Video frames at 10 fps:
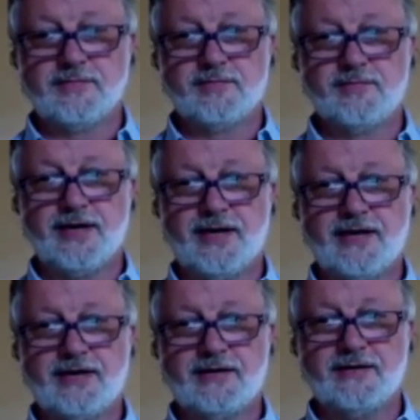
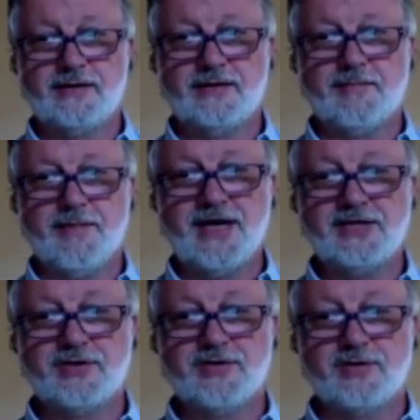play the
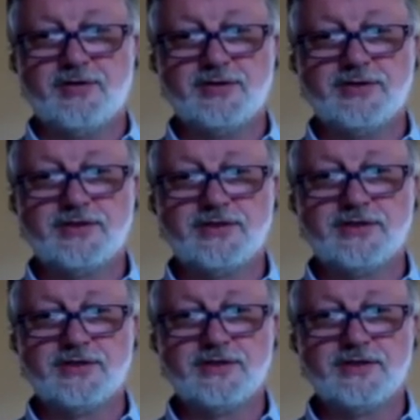major
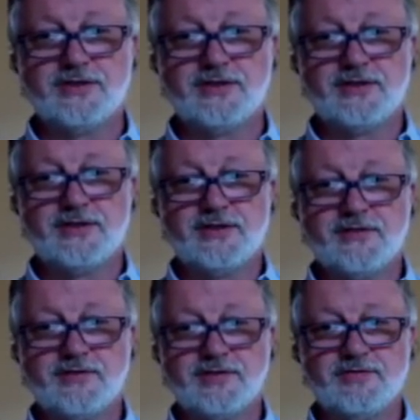chords,
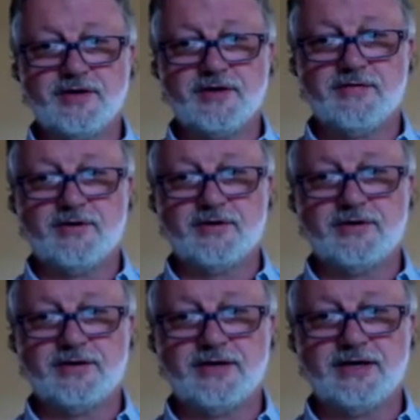which we have got
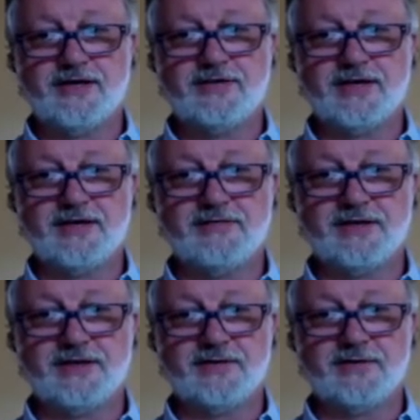in the left hand of
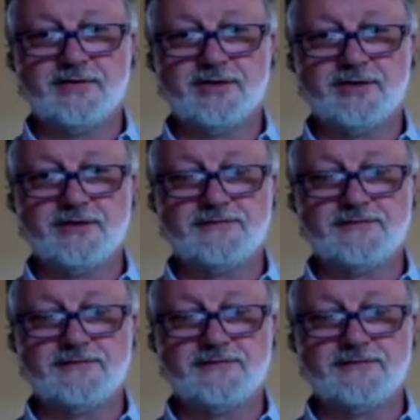the accordion.